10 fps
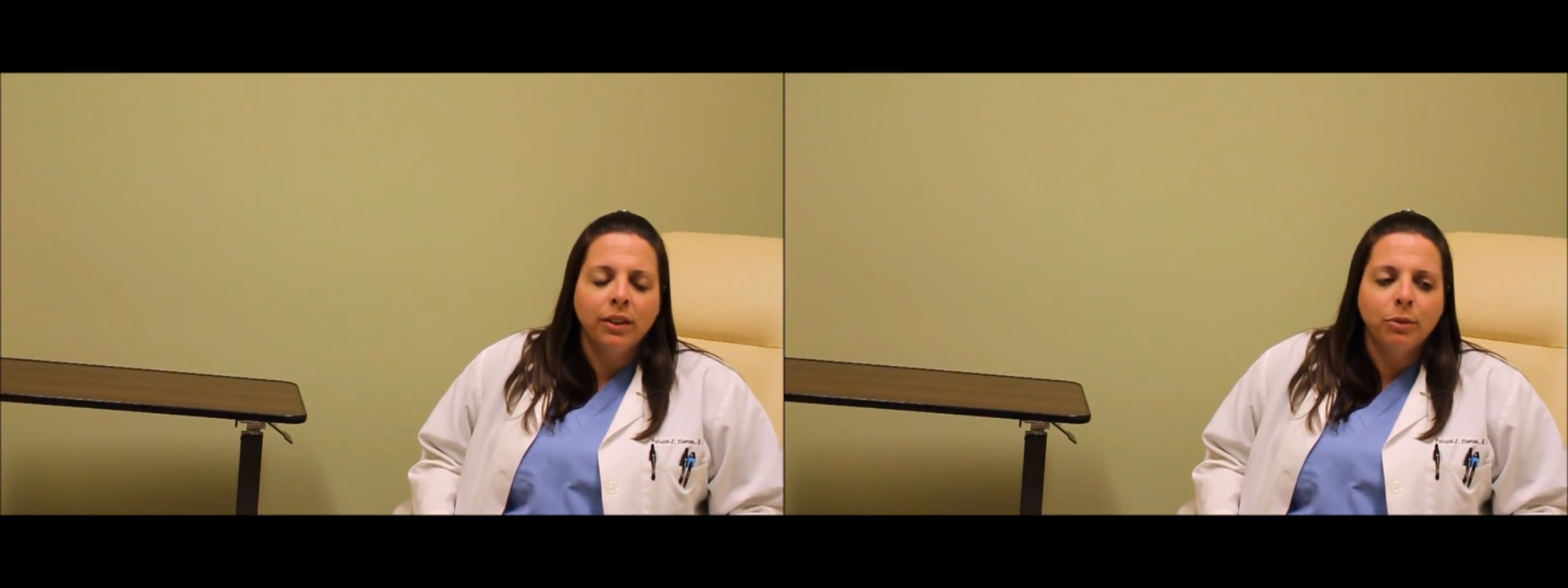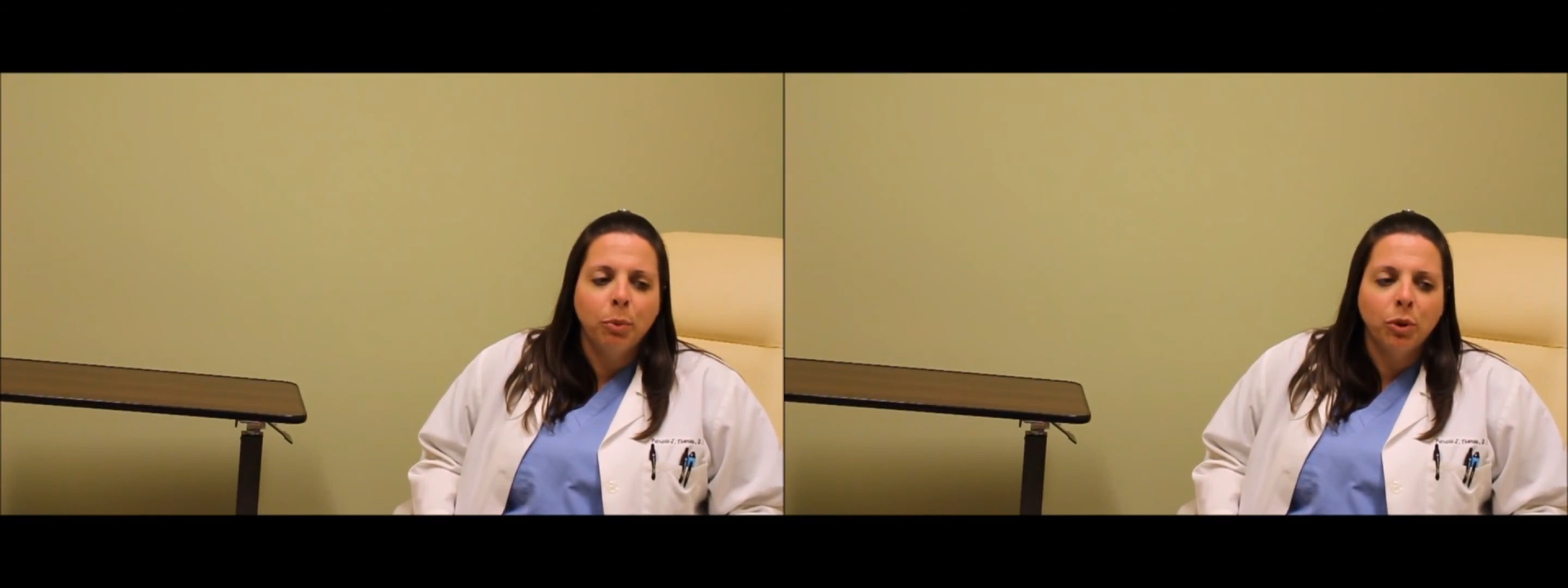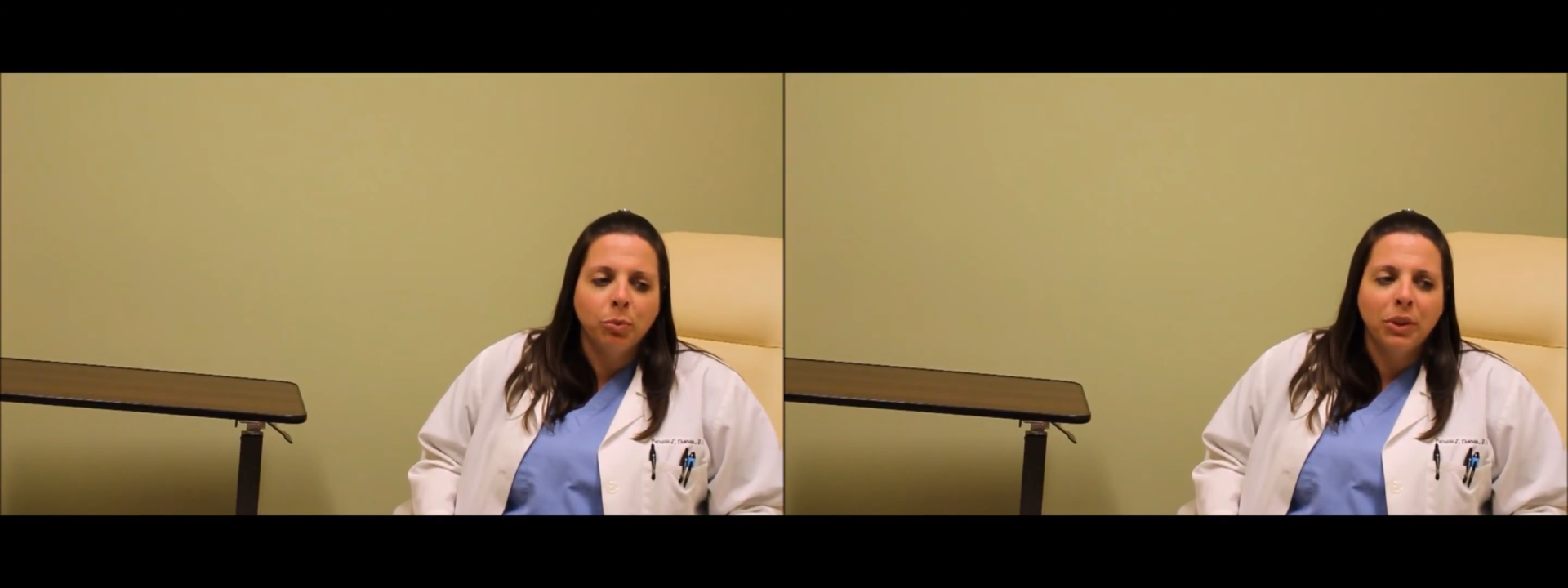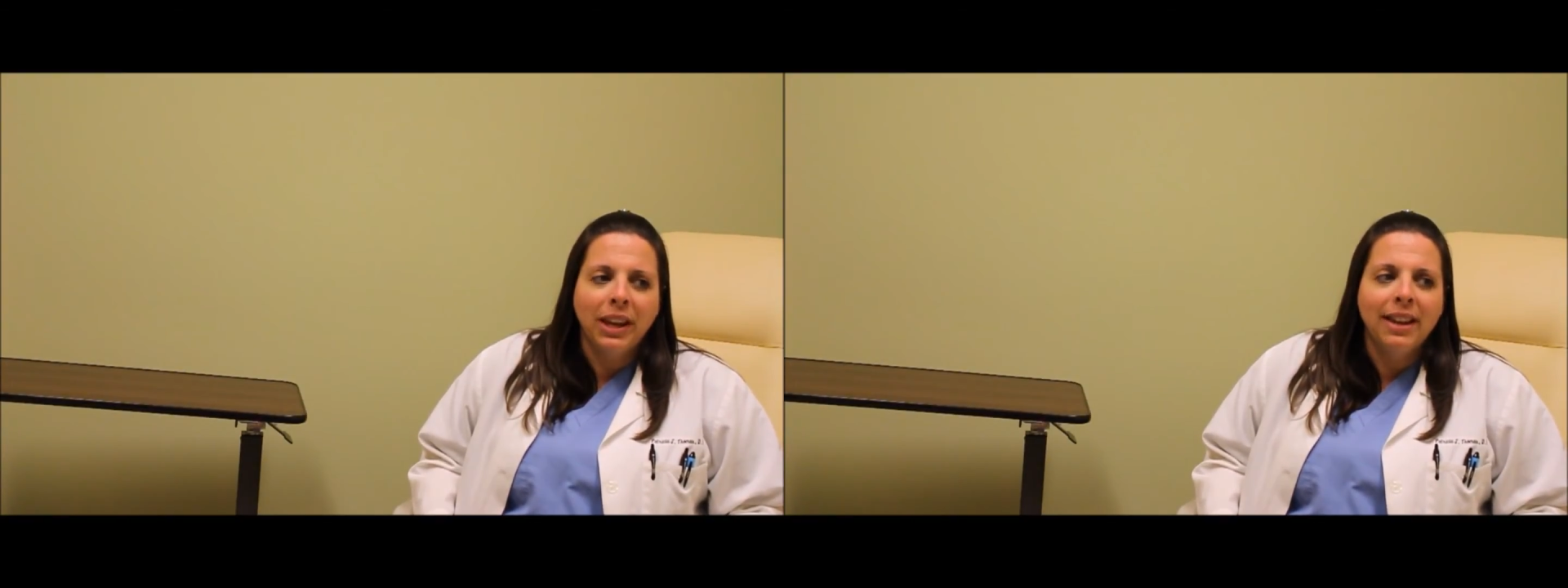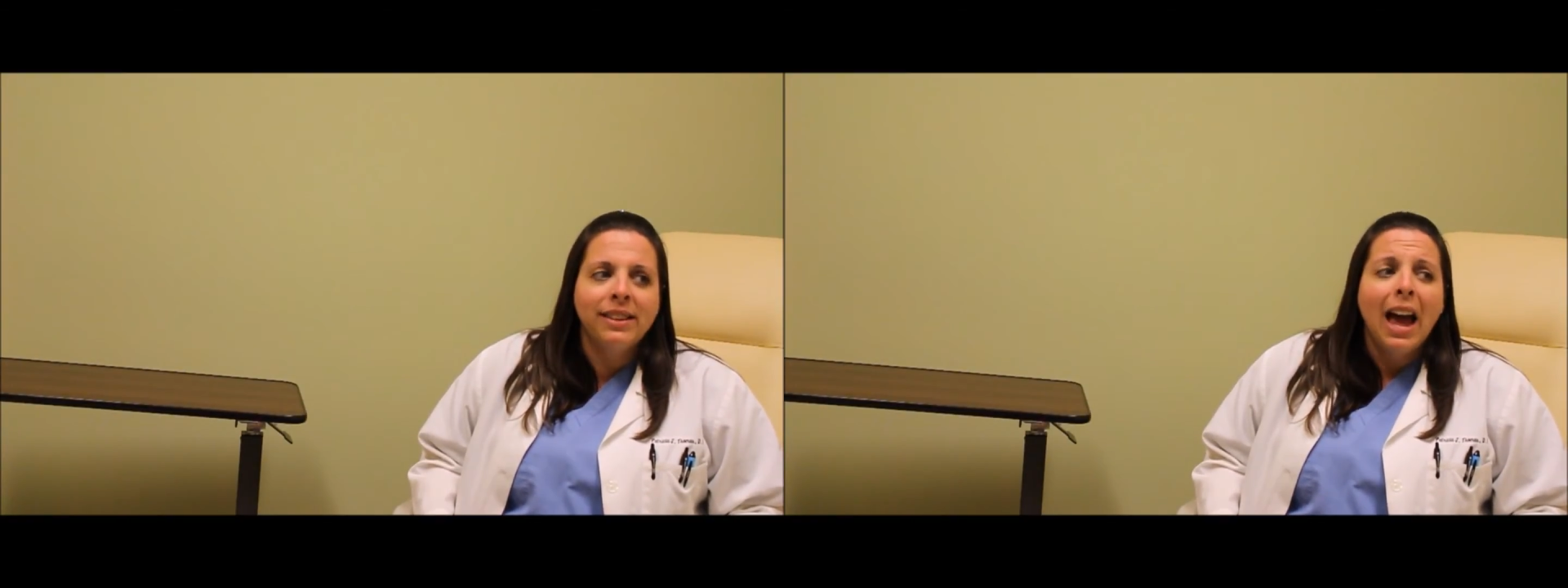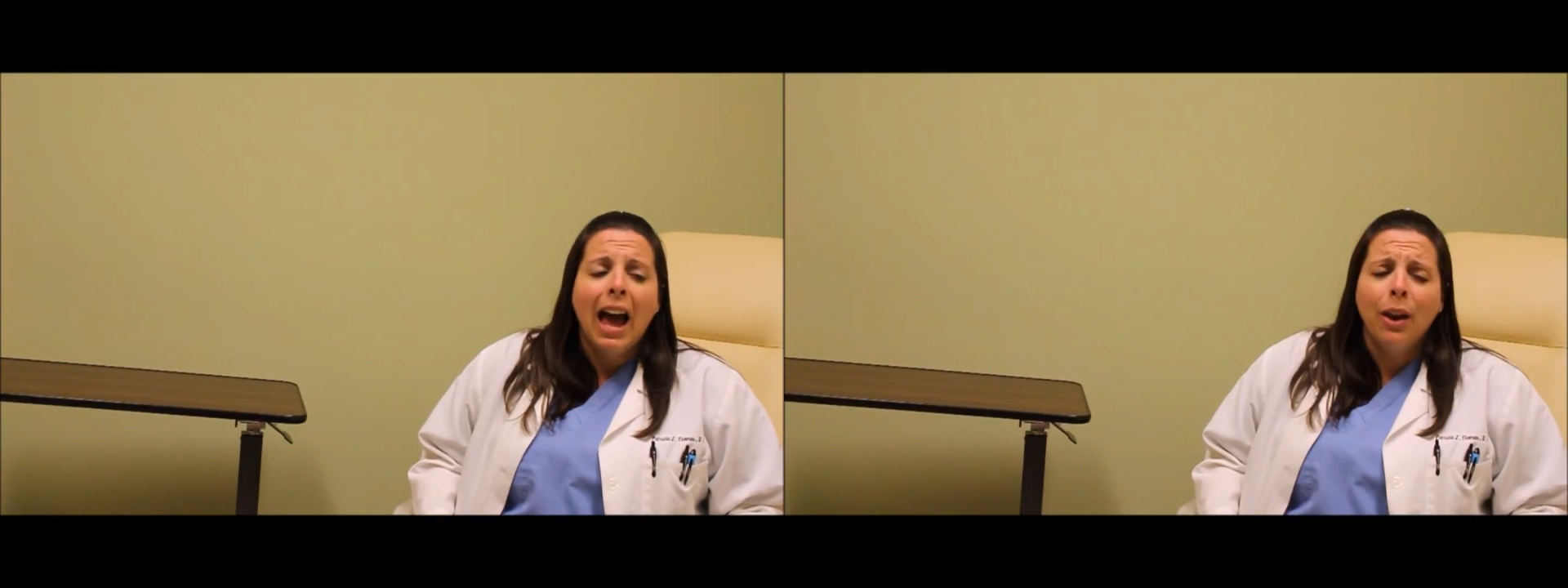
sports with kids.